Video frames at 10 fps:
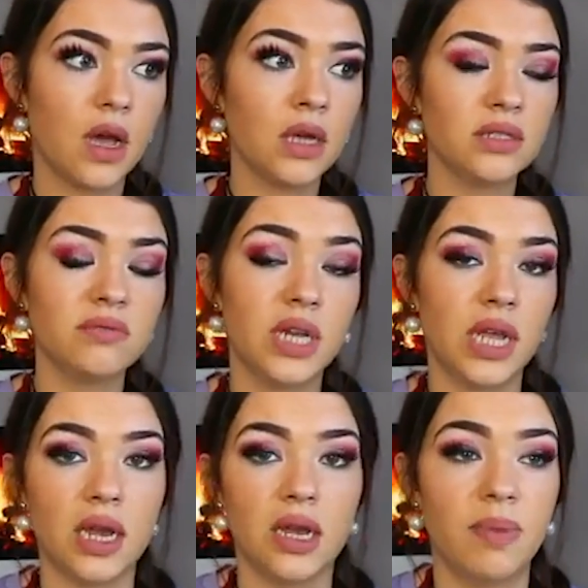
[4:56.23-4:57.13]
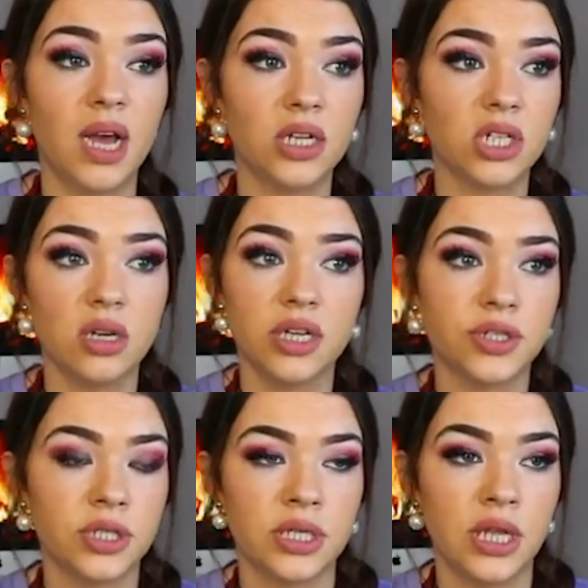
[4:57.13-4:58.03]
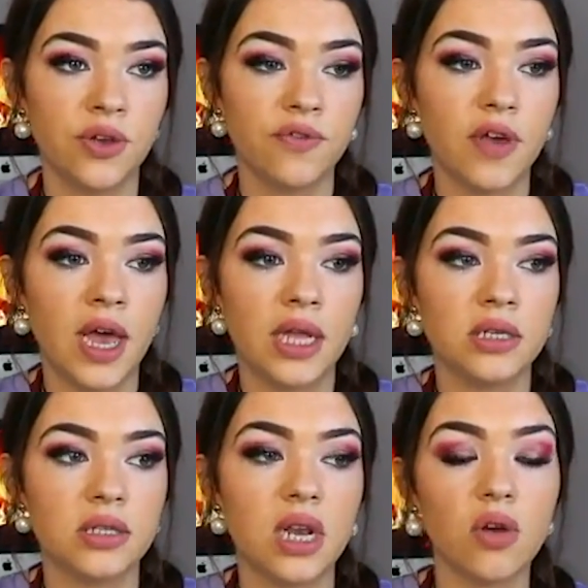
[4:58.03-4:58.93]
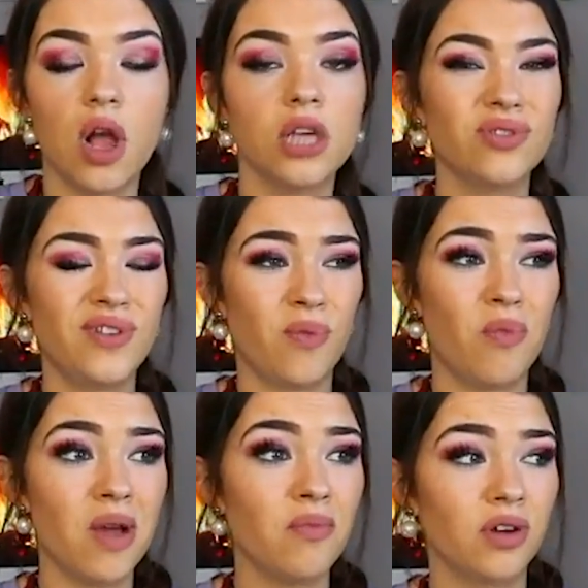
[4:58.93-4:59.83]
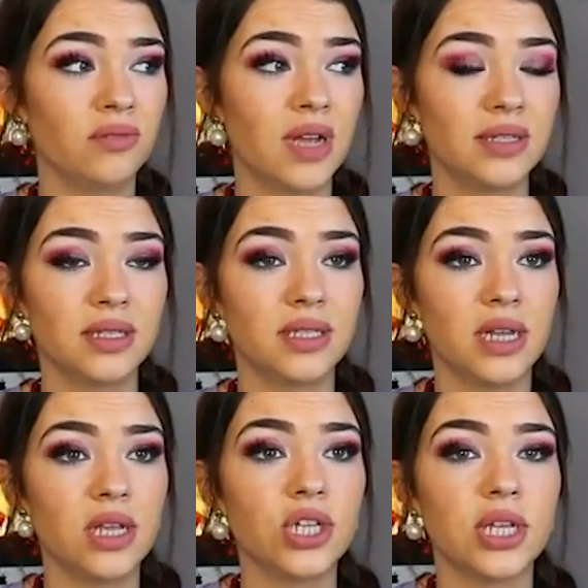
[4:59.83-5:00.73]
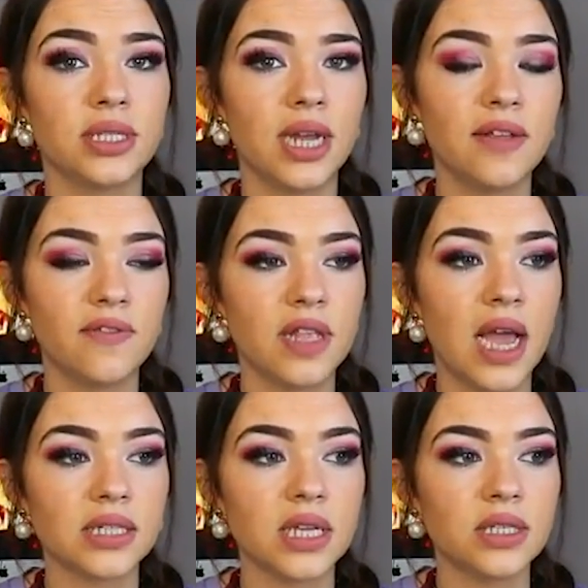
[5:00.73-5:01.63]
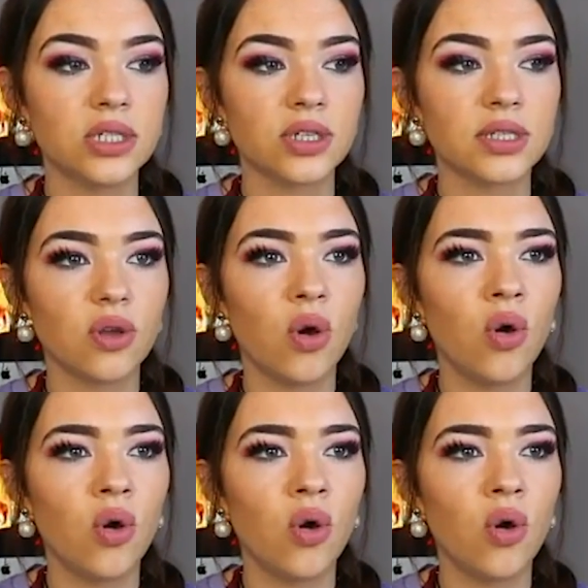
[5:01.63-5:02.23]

I didn't really get an apology, neither did Niamh. And look, I don't even want one at this stage. It's not even that. It's just the